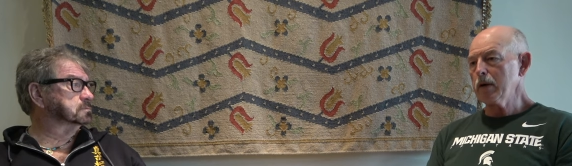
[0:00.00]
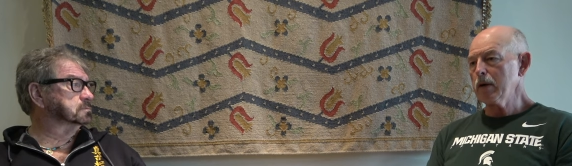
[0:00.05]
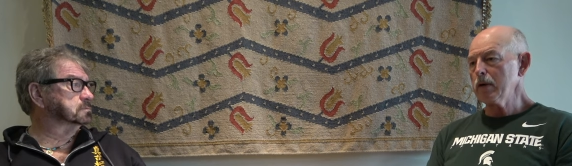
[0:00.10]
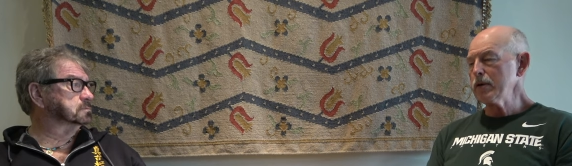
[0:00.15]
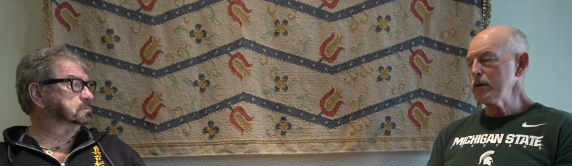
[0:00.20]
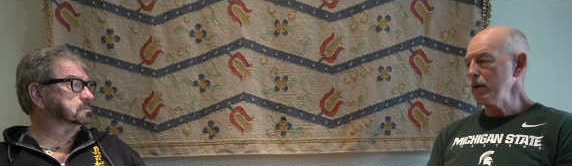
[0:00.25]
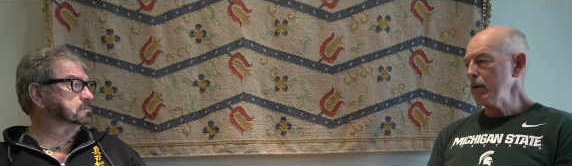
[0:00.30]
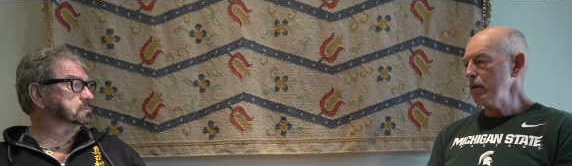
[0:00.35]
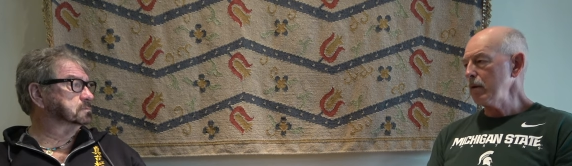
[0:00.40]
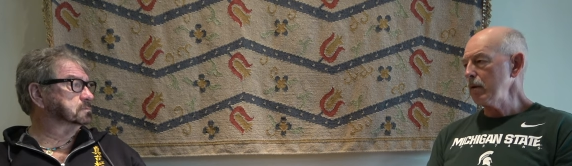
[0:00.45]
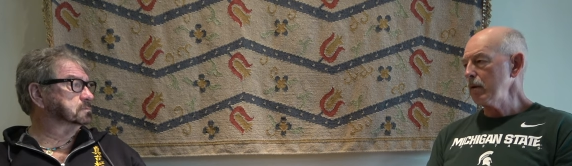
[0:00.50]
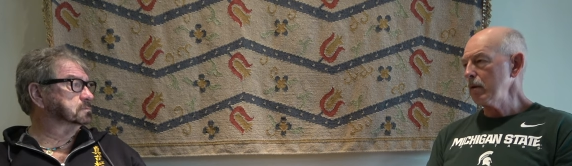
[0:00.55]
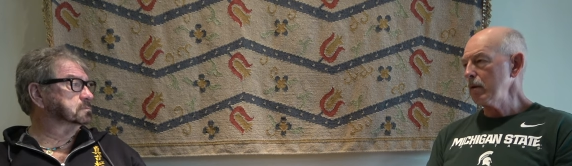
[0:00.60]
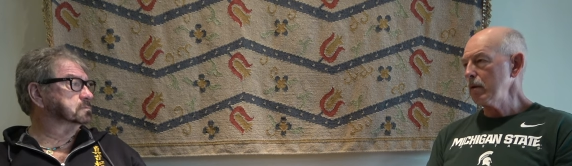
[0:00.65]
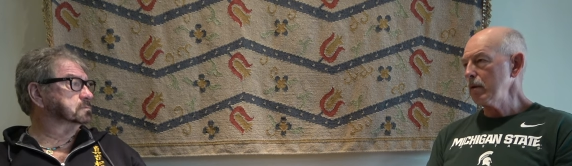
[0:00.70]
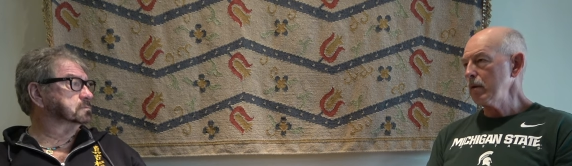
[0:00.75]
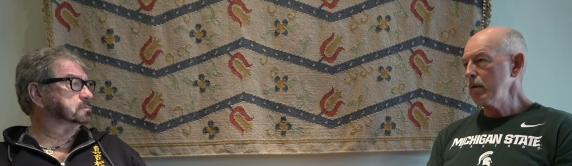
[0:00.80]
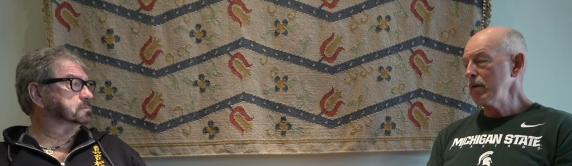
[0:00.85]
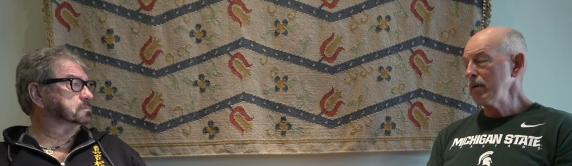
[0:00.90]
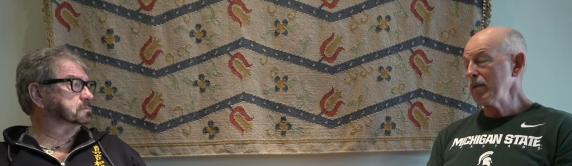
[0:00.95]
Speaker 1: dojo,
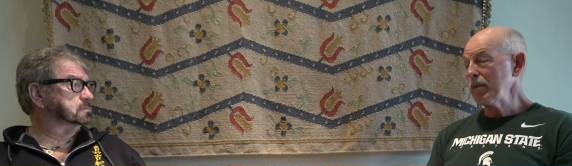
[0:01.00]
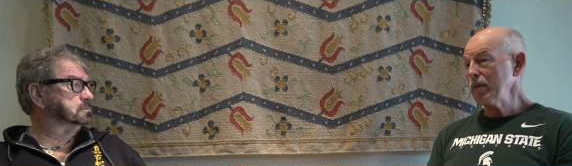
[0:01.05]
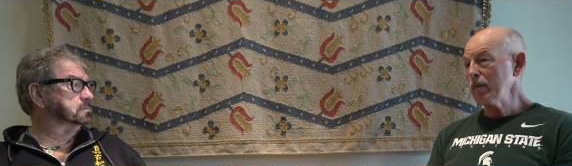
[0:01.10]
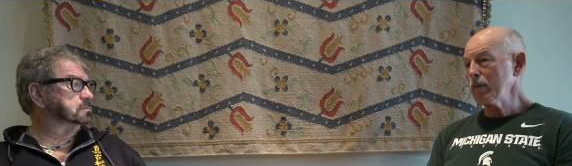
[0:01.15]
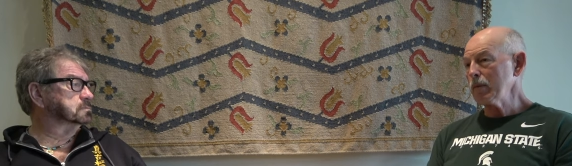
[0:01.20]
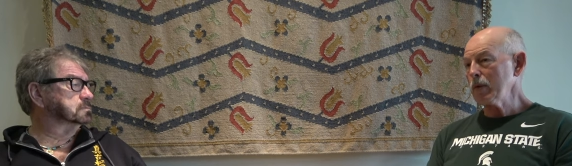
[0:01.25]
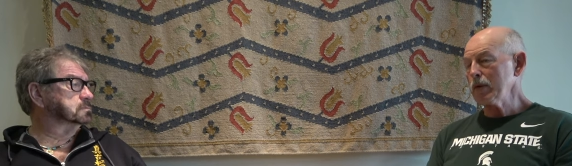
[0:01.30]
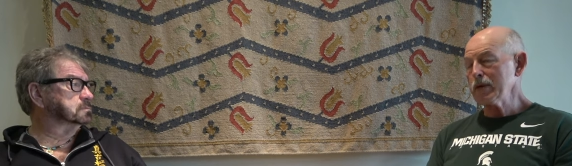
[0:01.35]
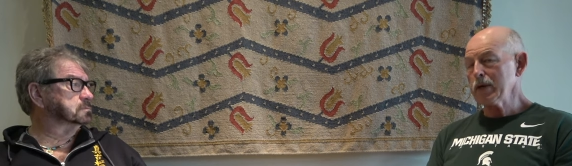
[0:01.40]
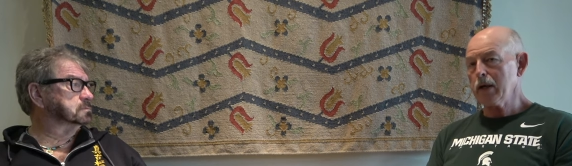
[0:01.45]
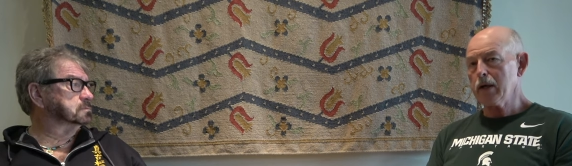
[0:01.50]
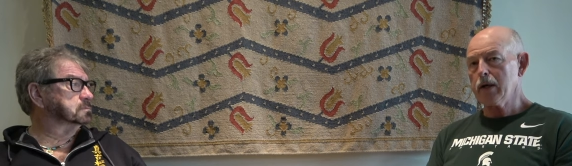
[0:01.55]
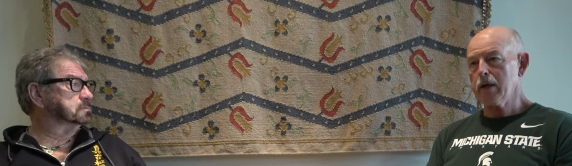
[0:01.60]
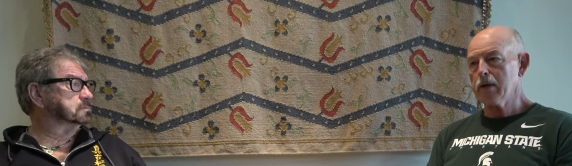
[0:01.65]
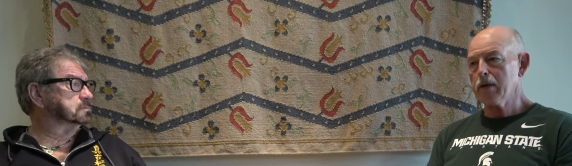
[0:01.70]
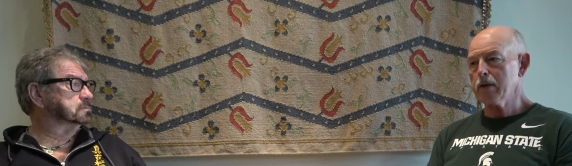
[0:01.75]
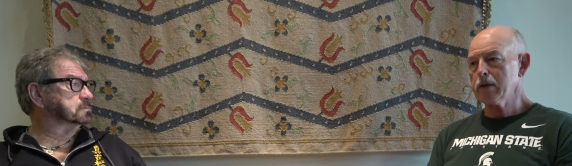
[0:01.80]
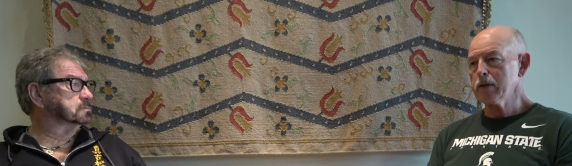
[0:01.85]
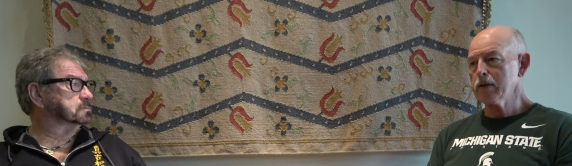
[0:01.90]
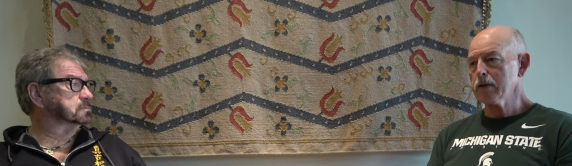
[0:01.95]
which I hear
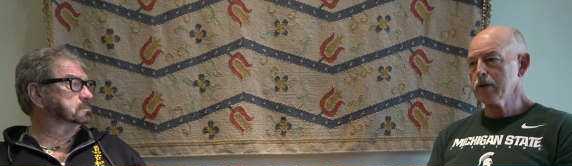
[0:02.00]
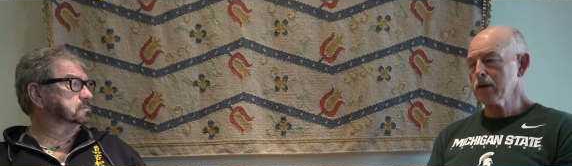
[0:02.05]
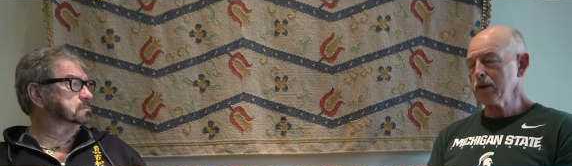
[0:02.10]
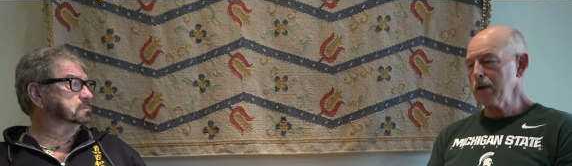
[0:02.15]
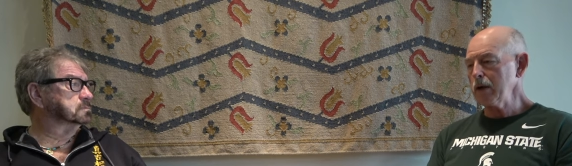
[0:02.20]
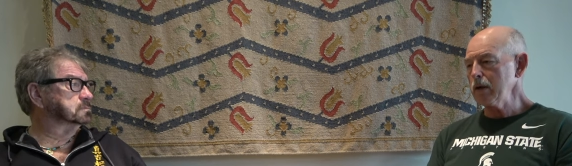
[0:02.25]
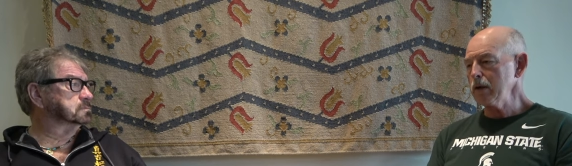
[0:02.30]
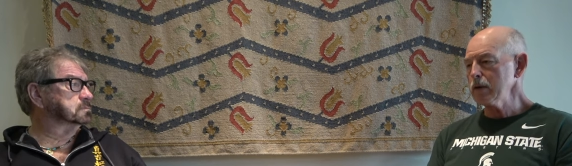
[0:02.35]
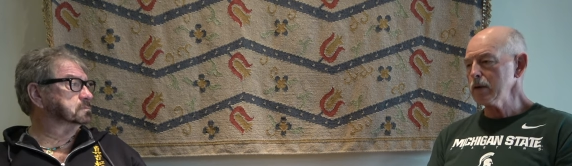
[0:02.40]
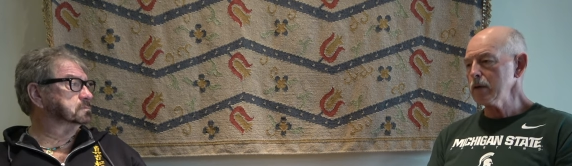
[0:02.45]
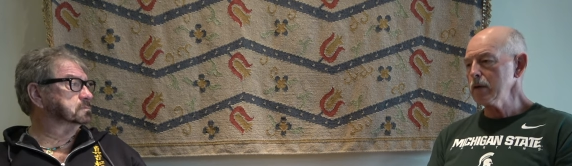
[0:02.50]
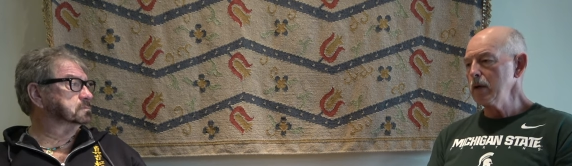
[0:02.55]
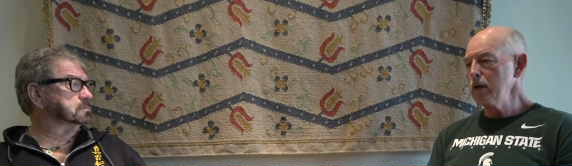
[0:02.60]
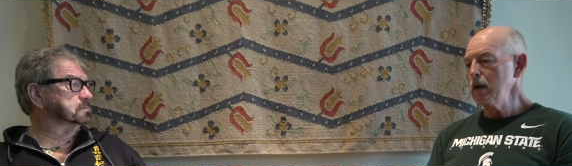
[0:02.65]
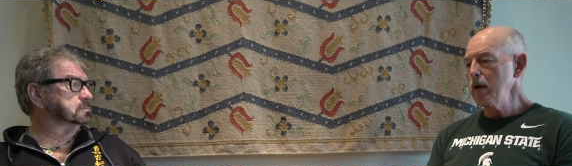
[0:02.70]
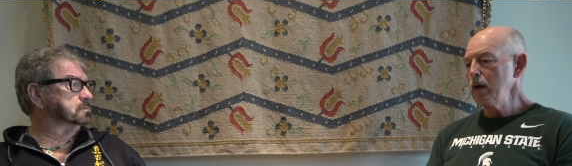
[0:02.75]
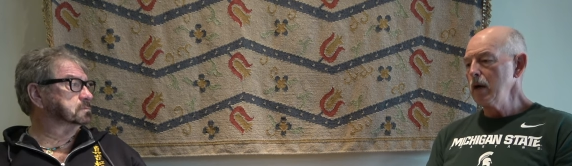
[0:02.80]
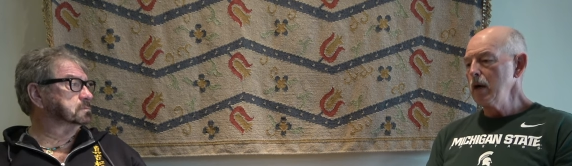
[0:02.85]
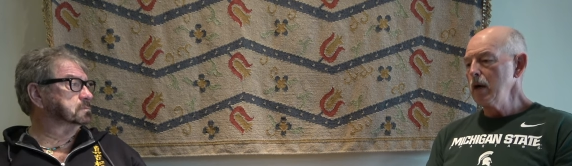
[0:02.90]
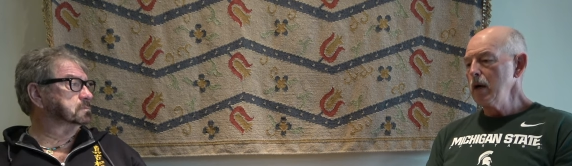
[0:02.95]
he just closed,
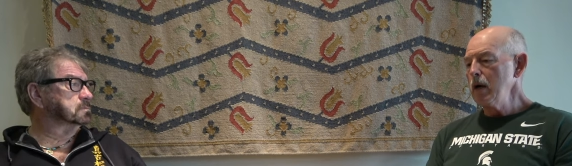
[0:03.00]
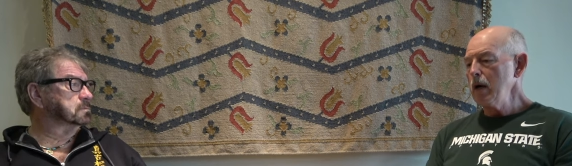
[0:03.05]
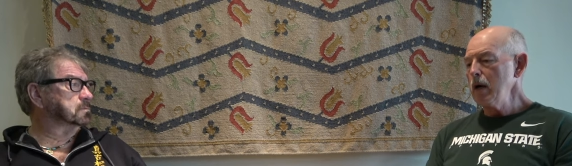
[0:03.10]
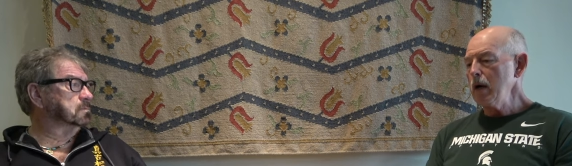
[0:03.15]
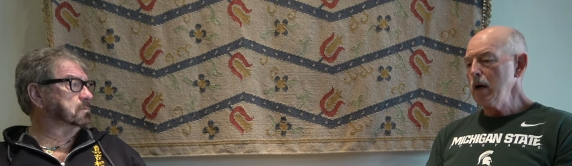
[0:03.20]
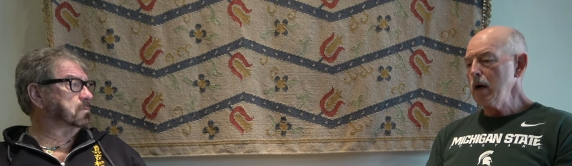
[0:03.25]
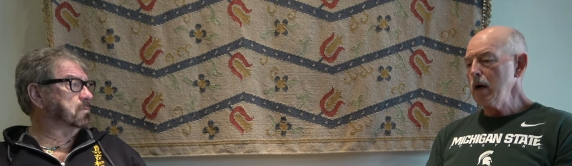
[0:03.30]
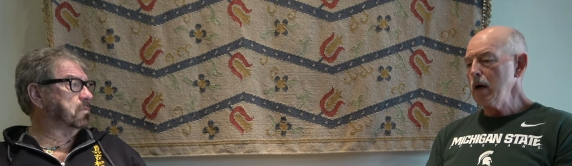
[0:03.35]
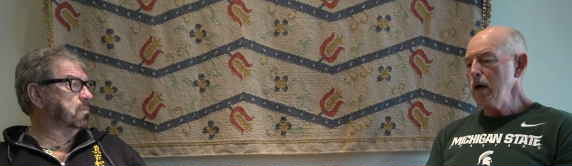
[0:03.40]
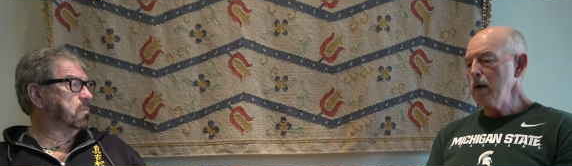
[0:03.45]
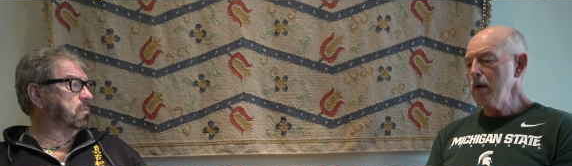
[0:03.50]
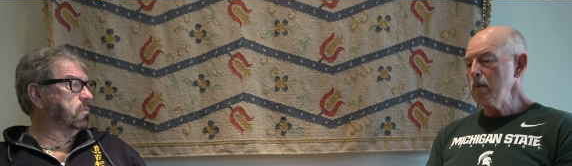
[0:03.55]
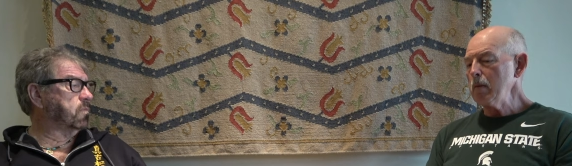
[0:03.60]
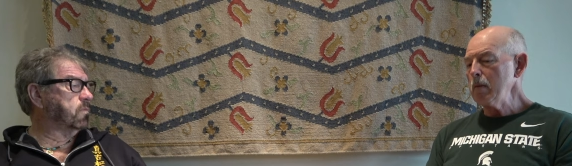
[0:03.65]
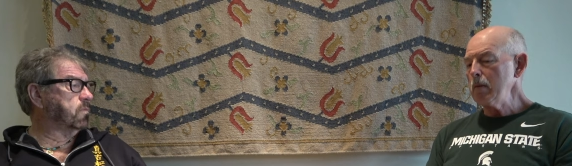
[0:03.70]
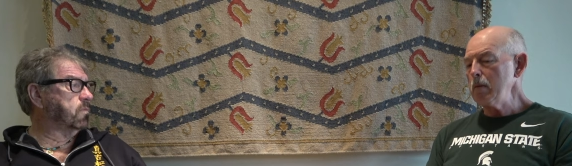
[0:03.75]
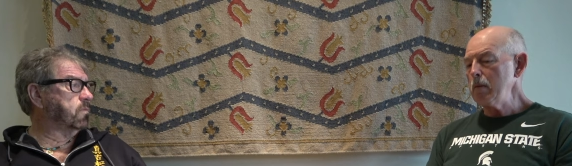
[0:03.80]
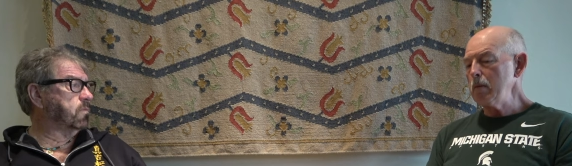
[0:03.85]
uh,